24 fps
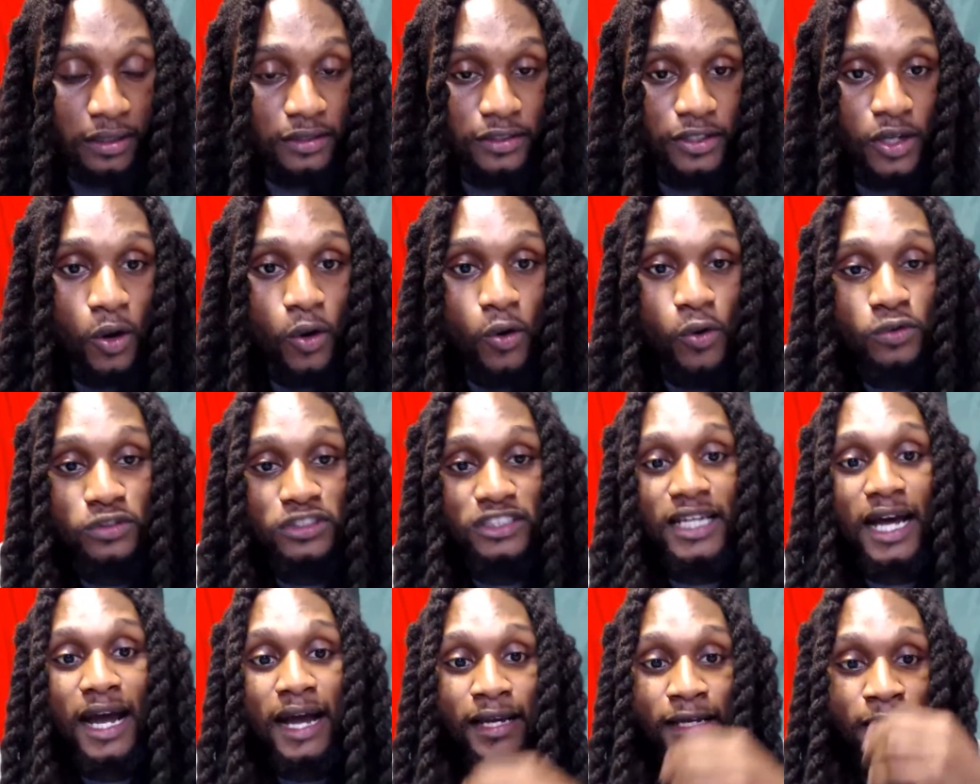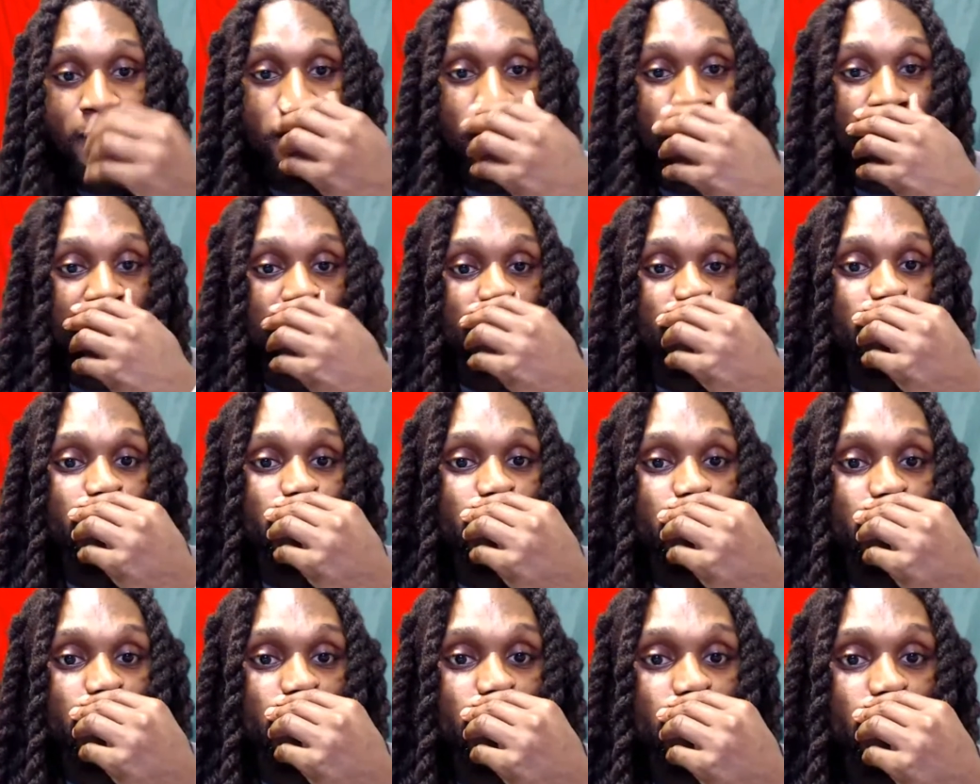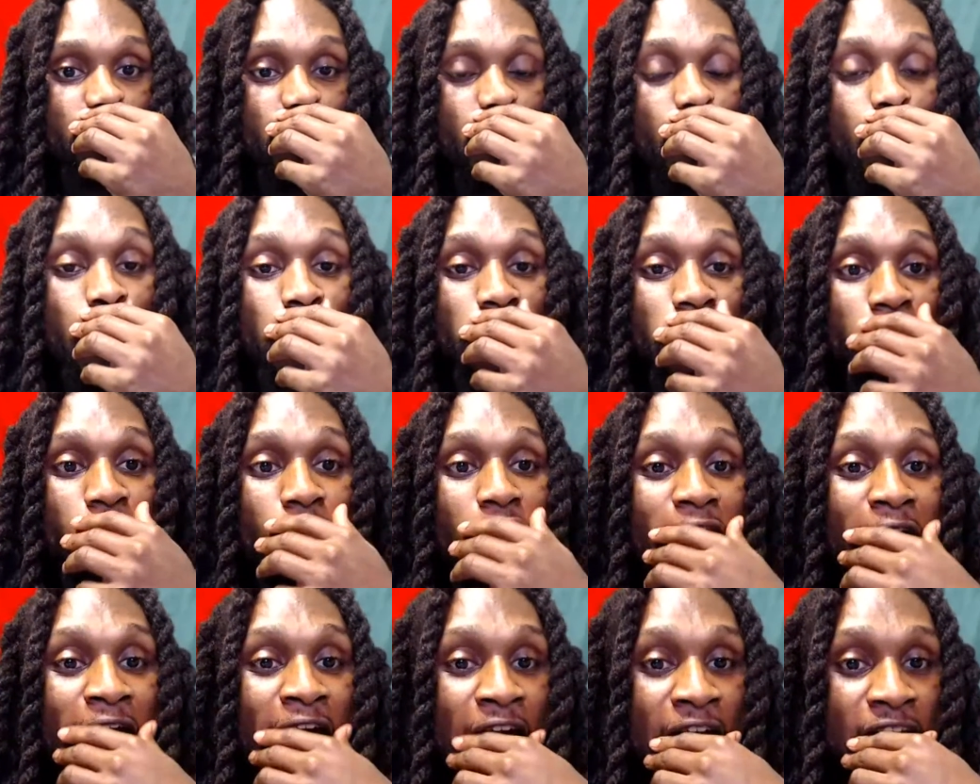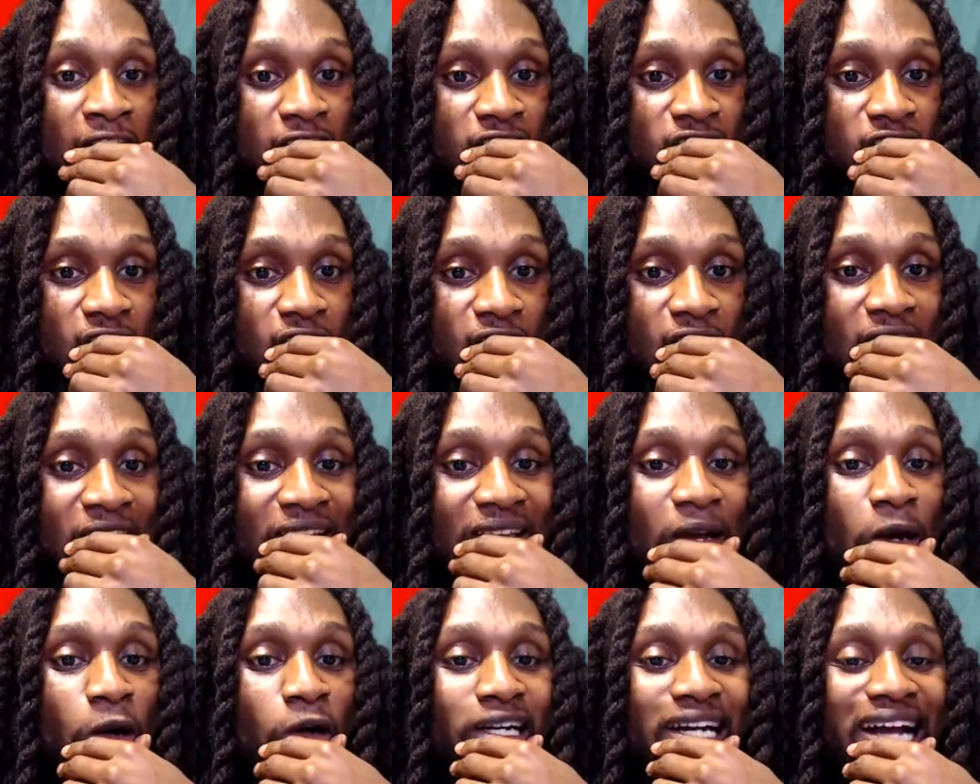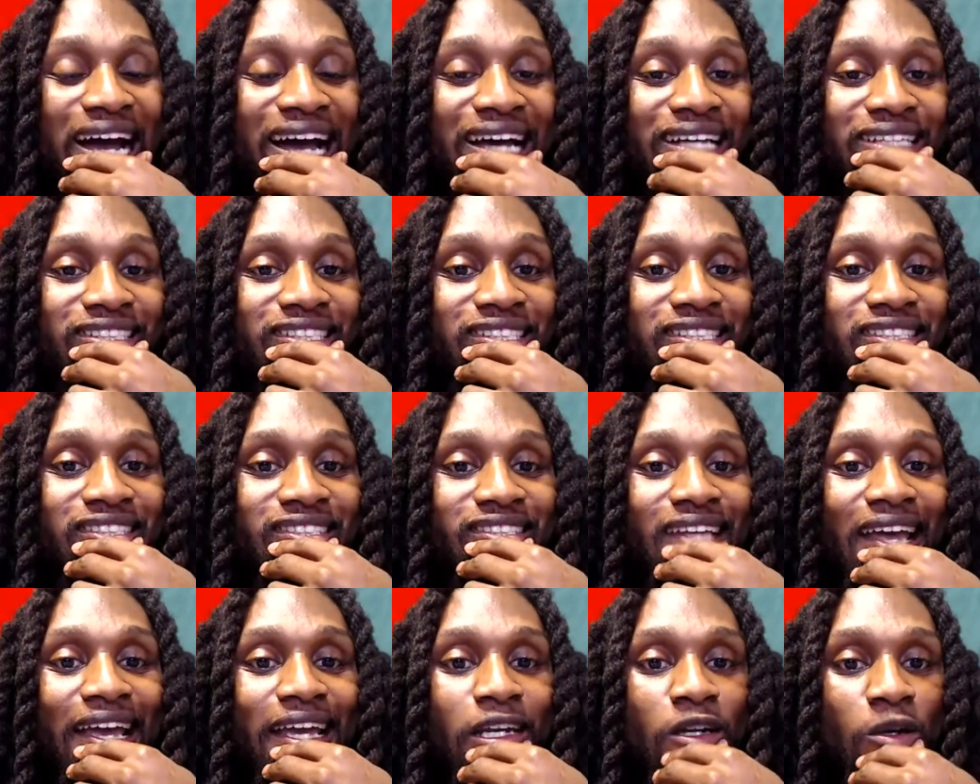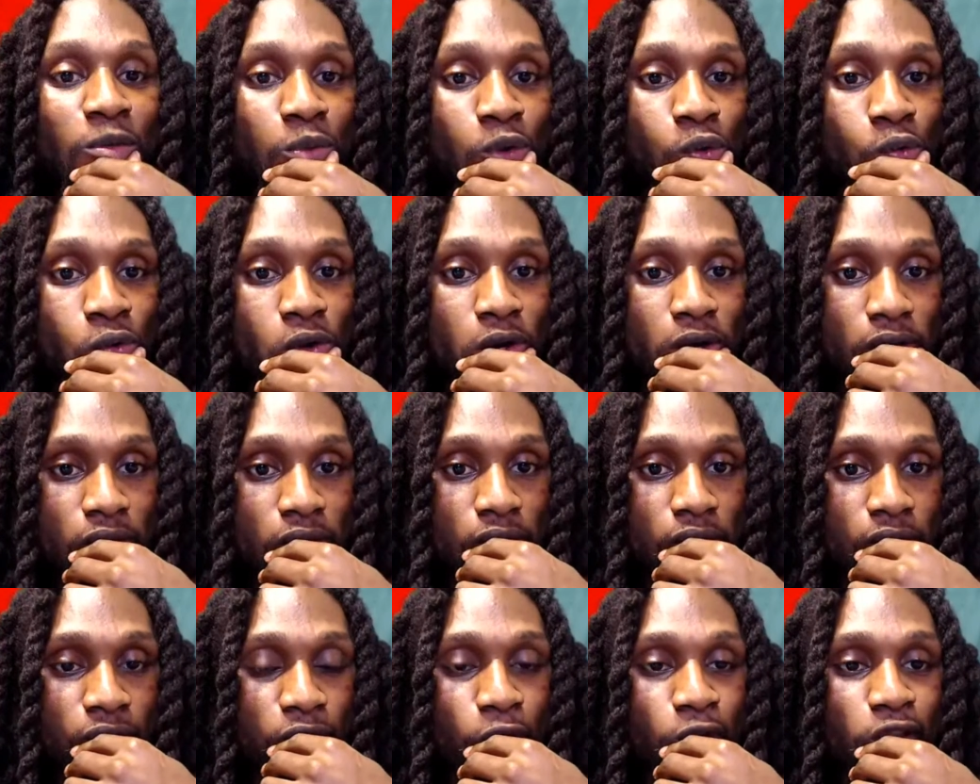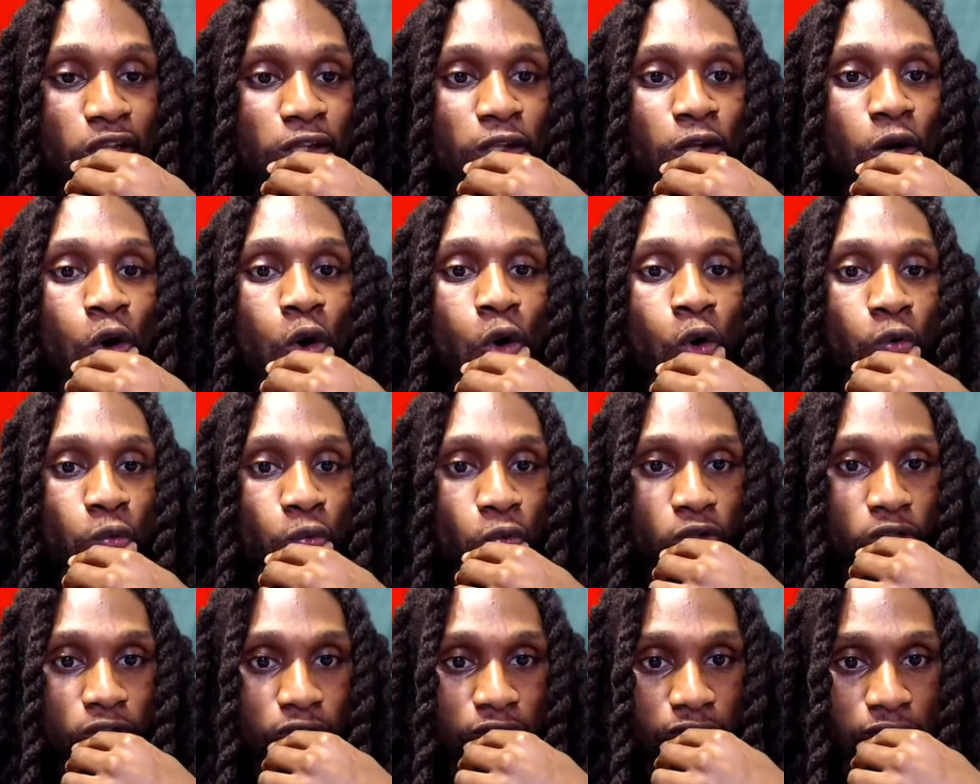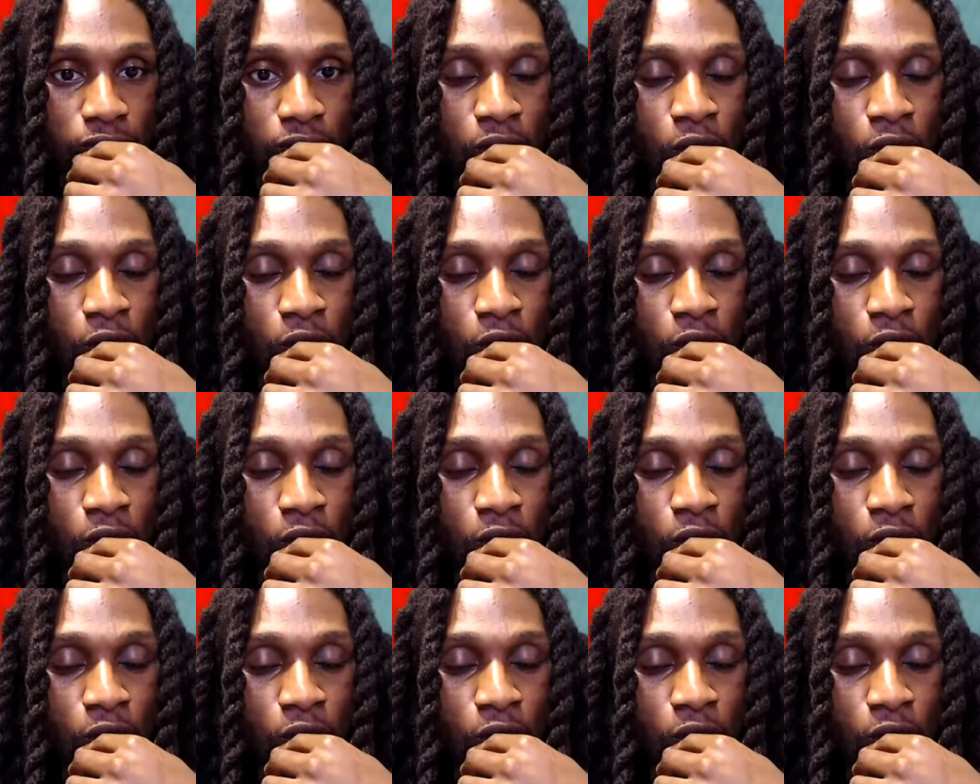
Those diets are trash and they are not sustainable for the long run.